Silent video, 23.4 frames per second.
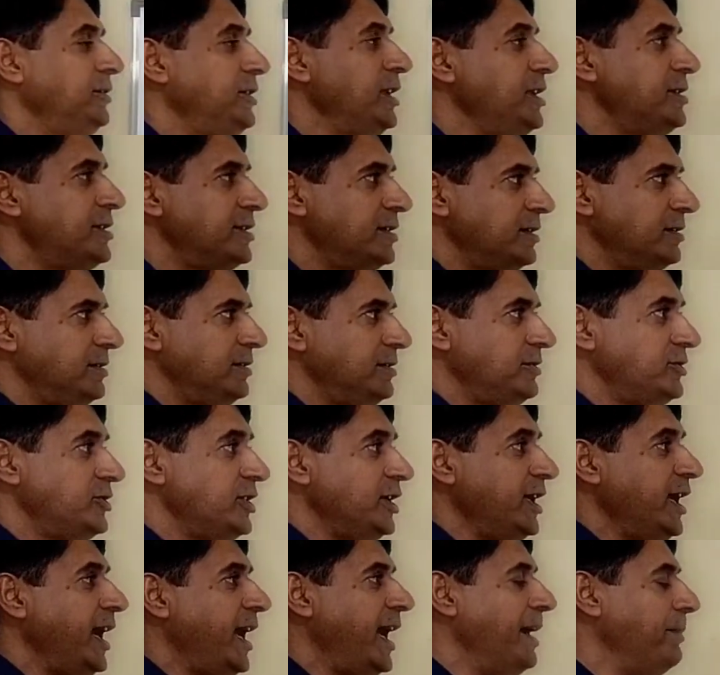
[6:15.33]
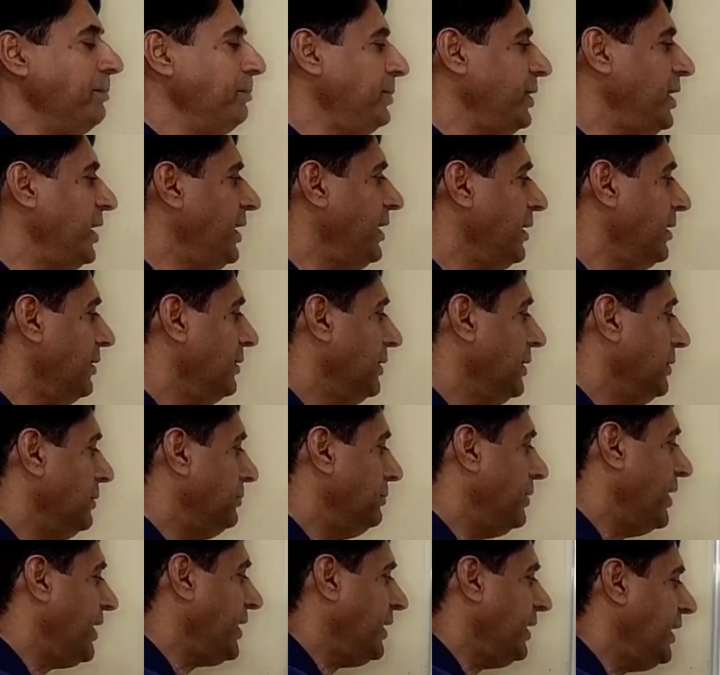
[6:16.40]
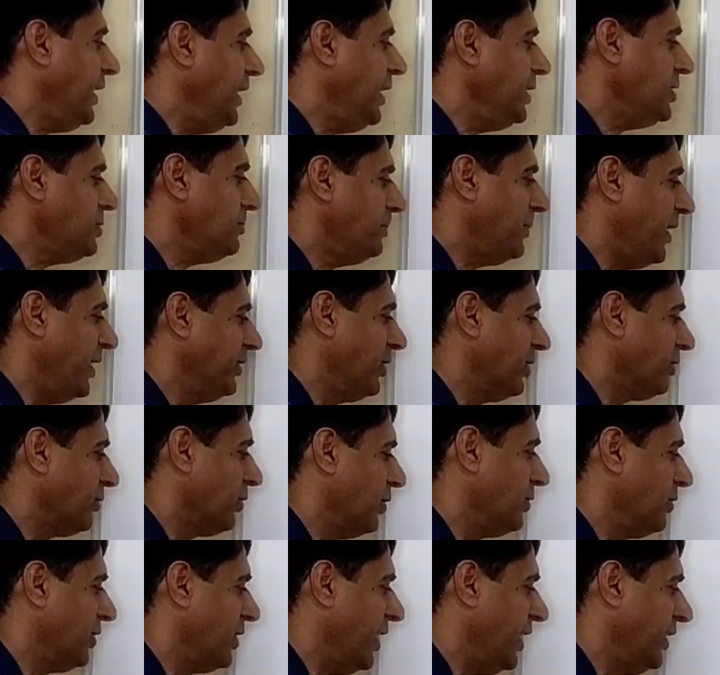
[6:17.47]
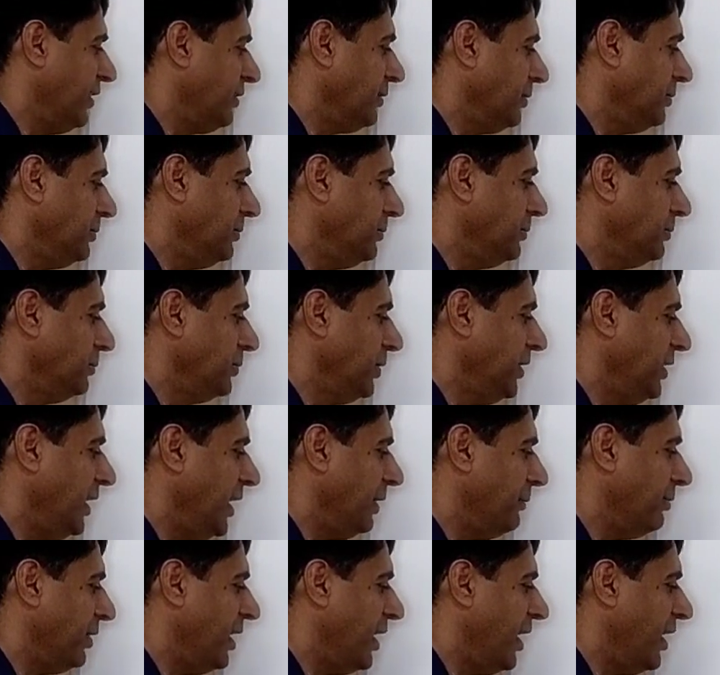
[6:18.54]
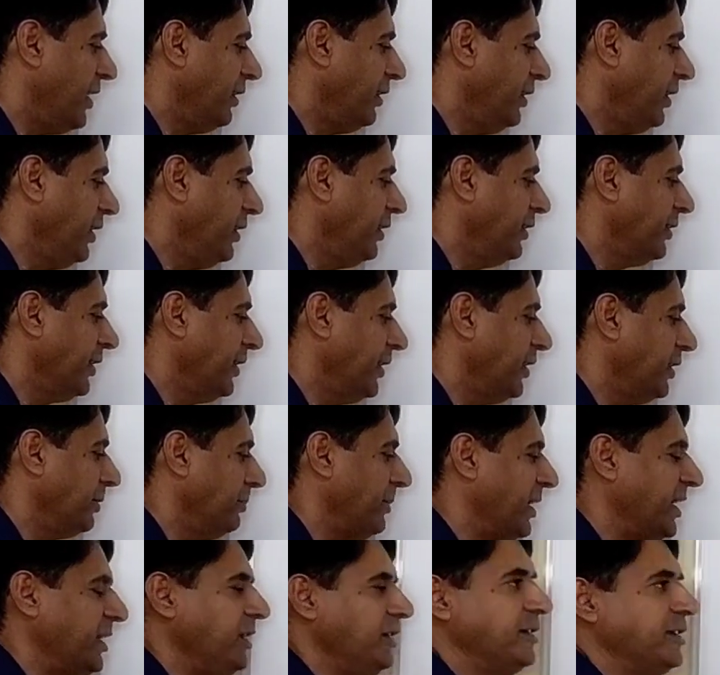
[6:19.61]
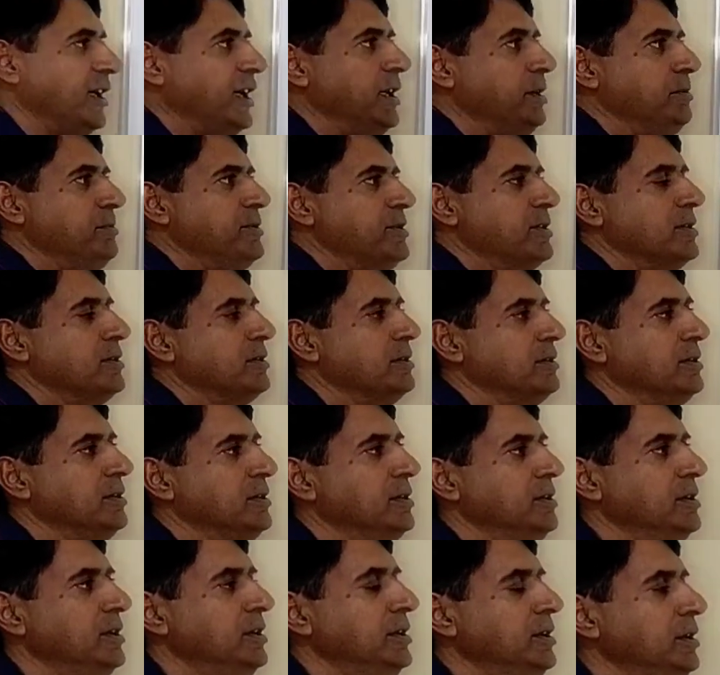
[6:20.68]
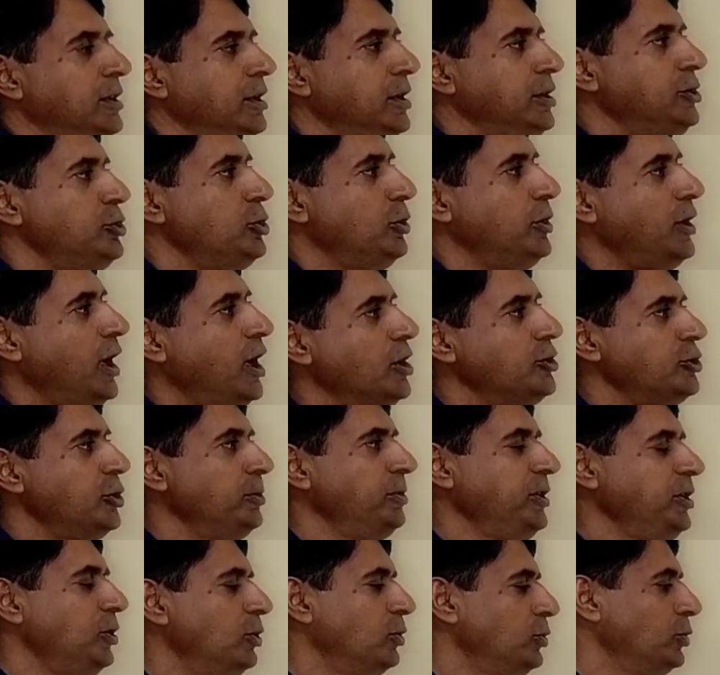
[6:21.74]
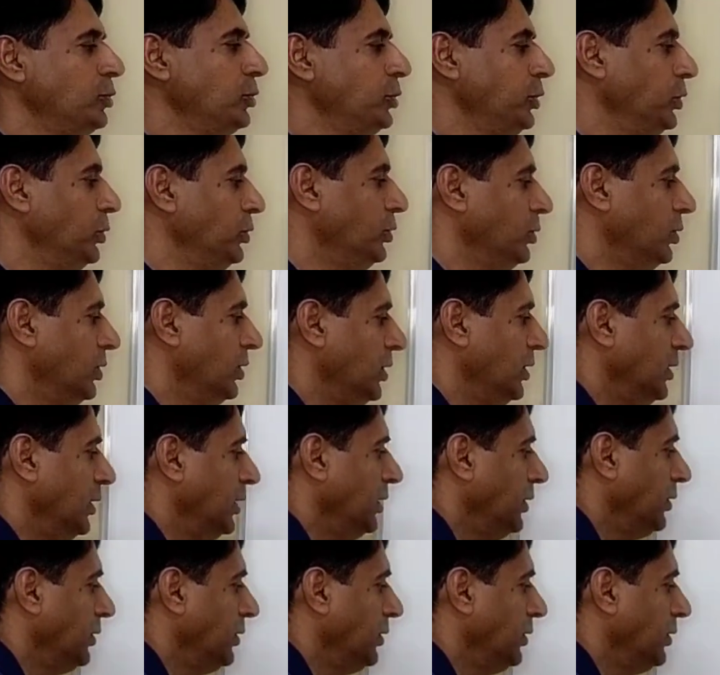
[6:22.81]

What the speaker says: This GMB for each binder content, we have already written it many times. It should also be known to you.